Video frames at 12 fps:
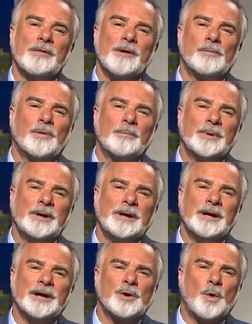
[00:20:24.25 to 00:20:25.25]
there will
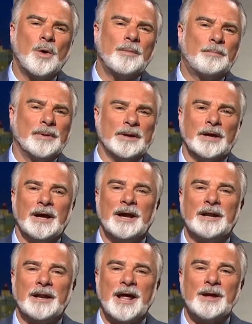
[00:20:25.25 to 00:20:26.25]
be equipping
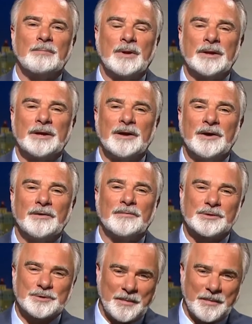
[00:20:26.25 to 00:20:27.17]
and enabling of the